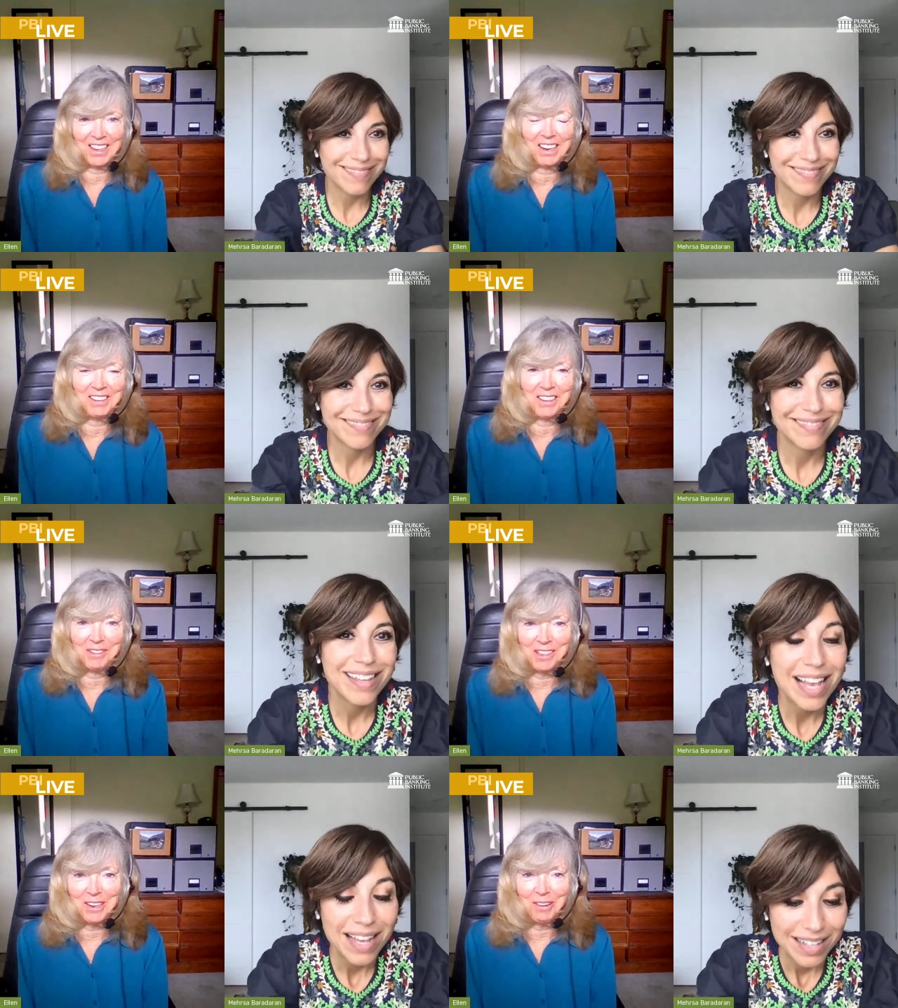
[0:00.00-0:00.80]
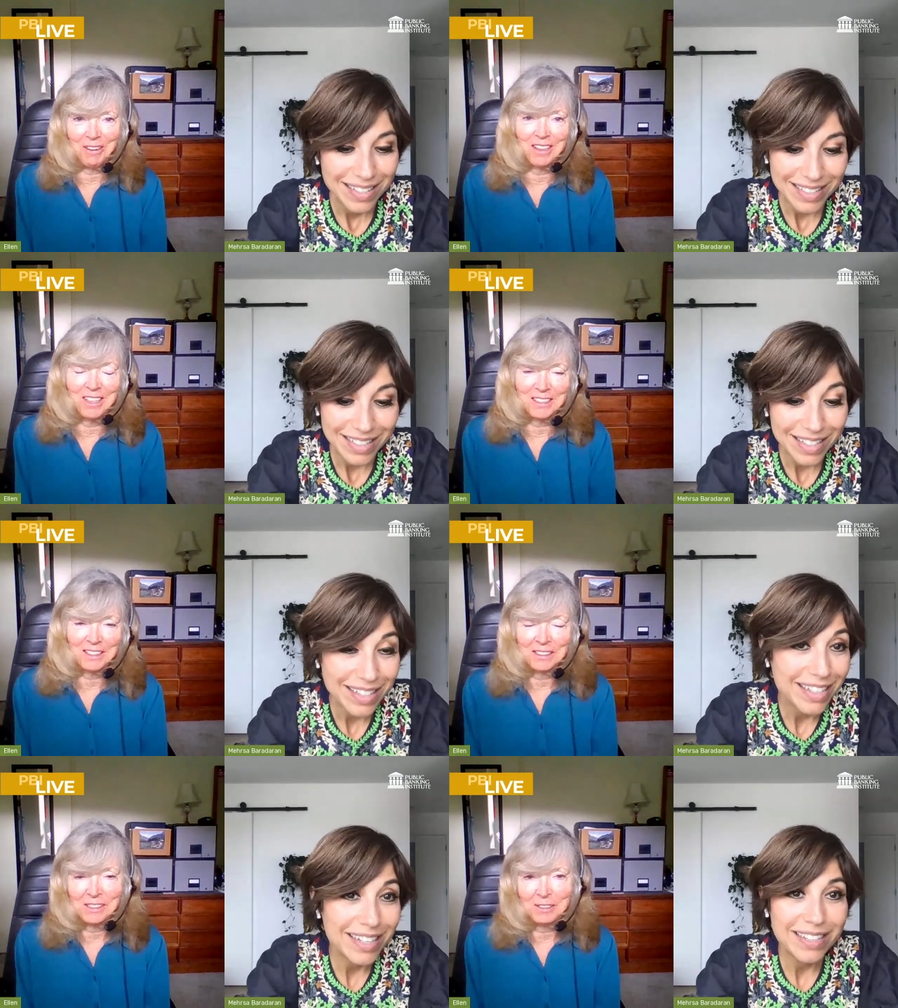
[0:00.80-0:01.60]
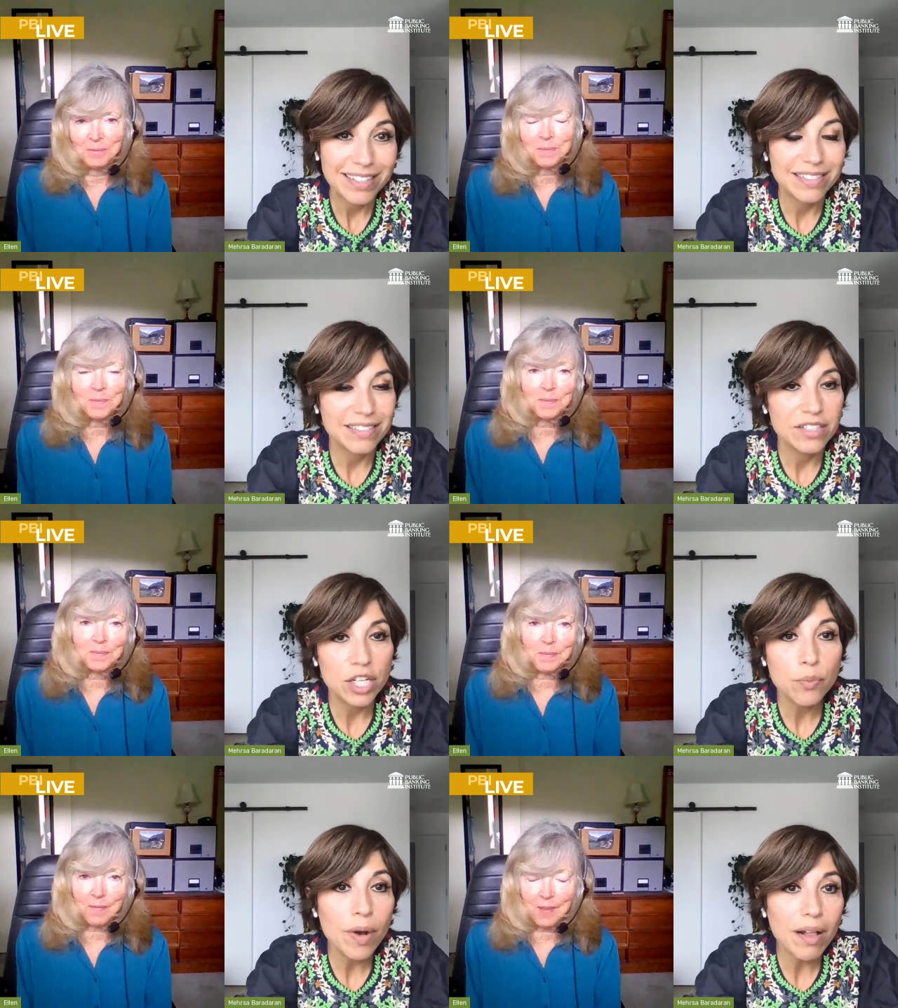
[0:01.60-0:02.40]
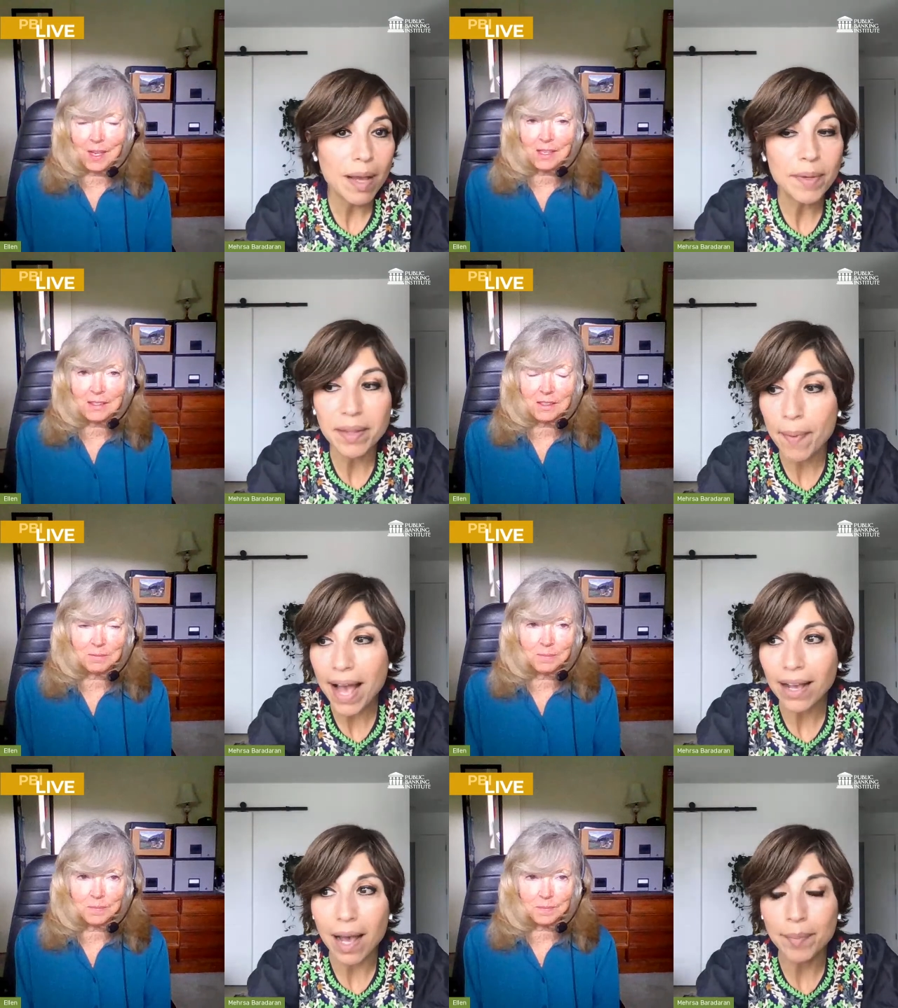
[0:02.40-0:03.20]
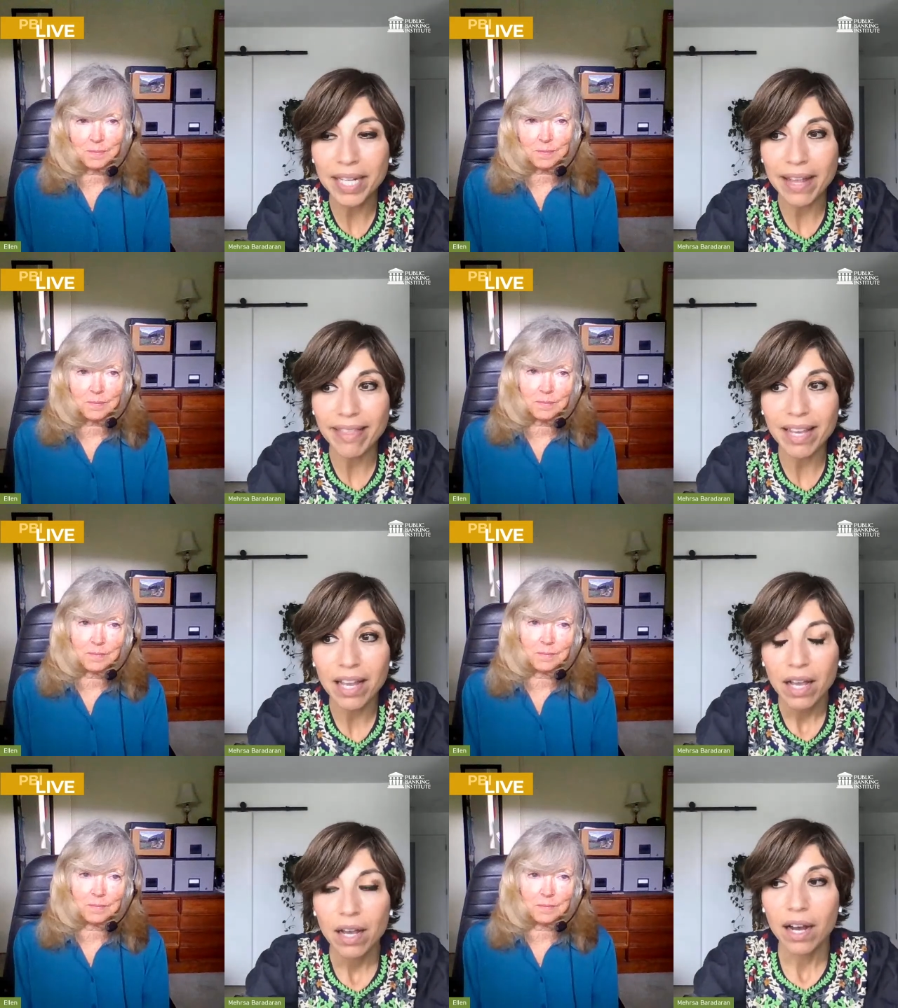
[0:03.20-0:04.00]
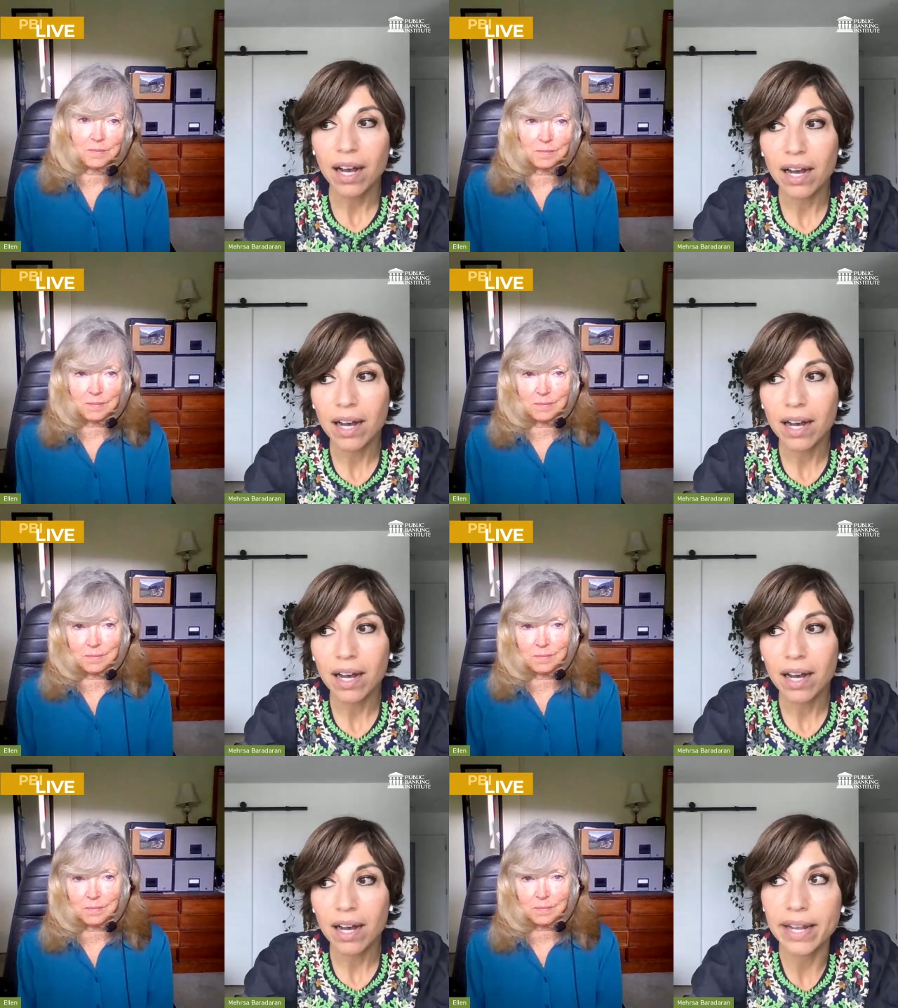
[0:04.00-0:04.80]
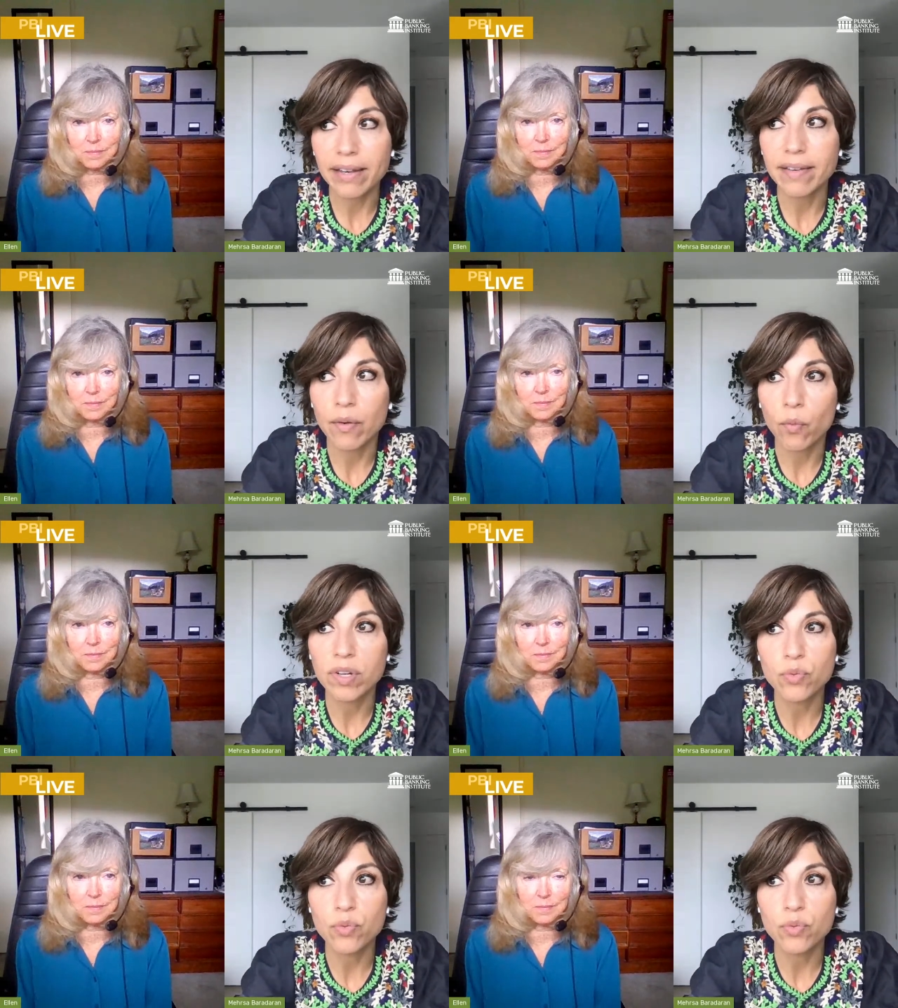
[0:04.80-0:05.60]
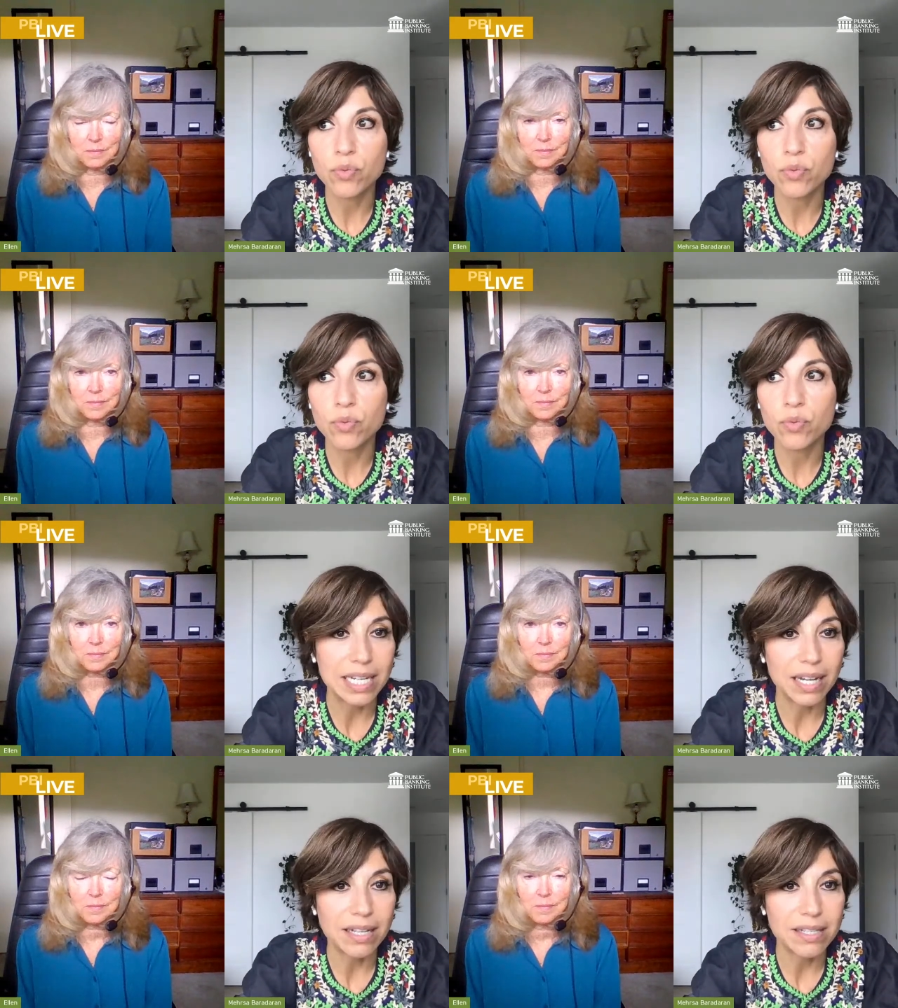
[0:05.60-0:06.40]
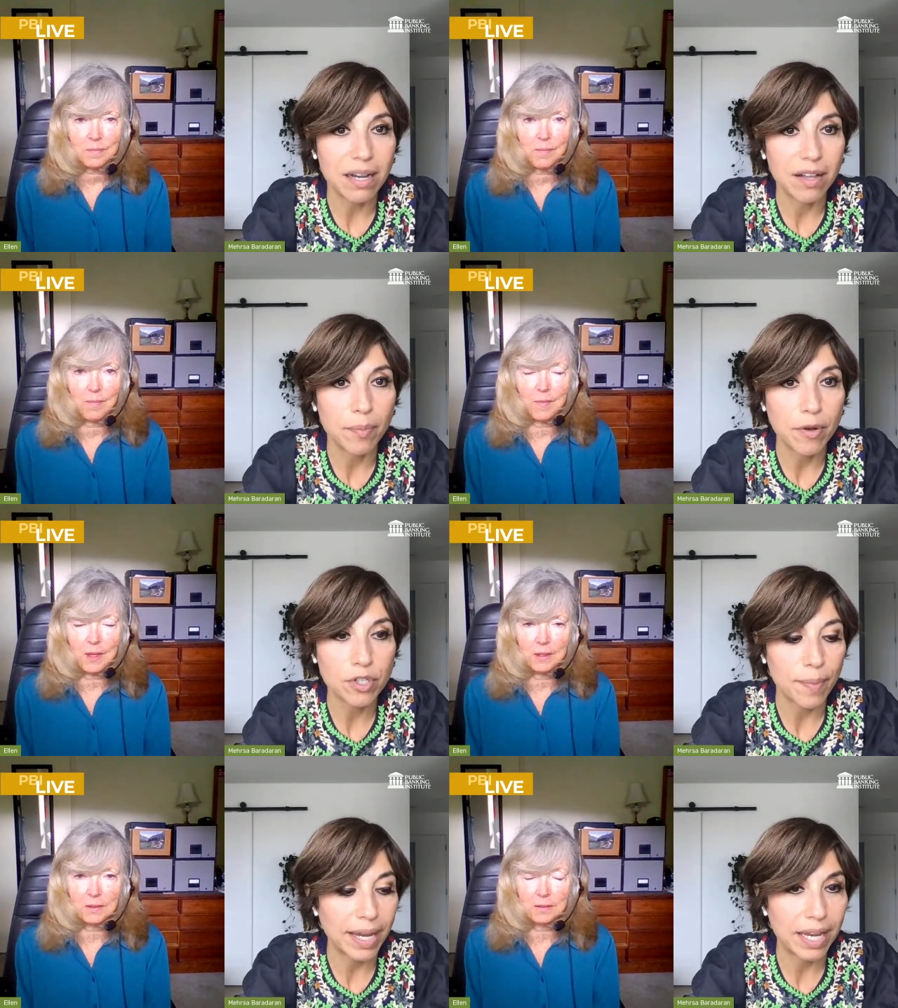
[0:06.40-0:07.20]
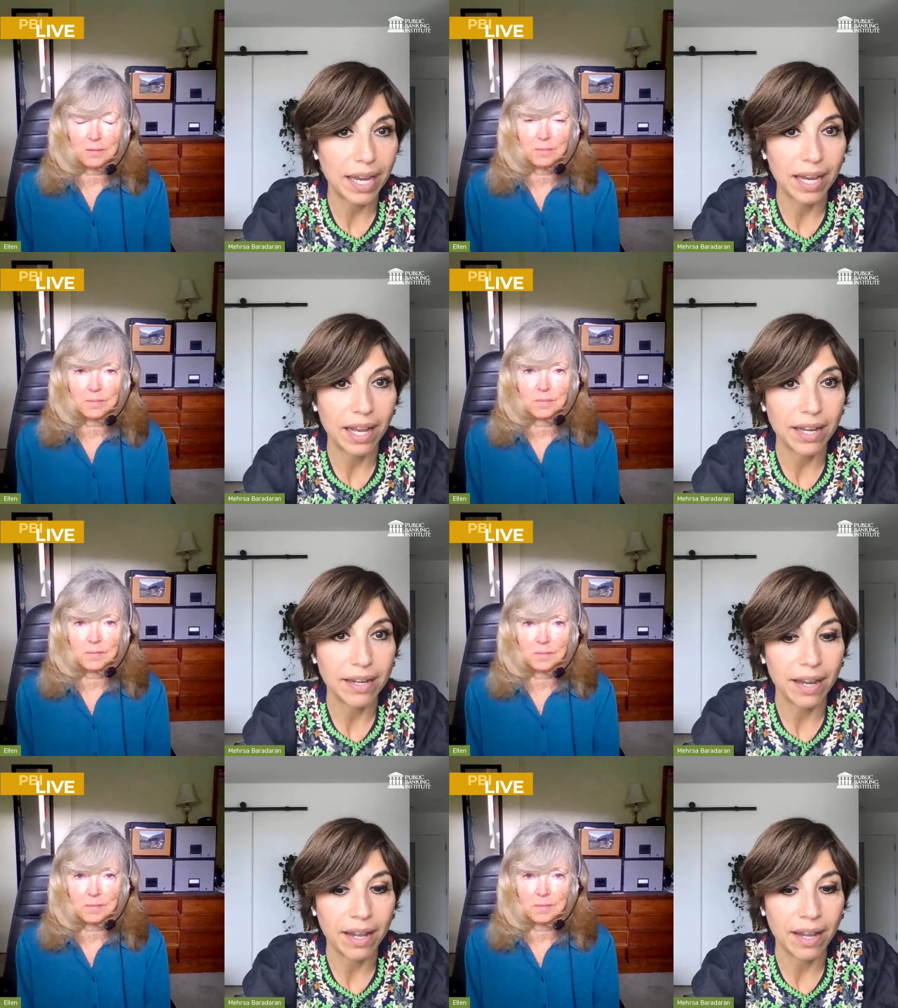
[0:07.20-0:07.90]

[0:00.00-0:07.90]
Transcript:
Speaker 1: that I don't even know in this.
Speaker 2: Well, I mean the back. I mean, I think um, it was one of those ideas. Uh, the postal banking and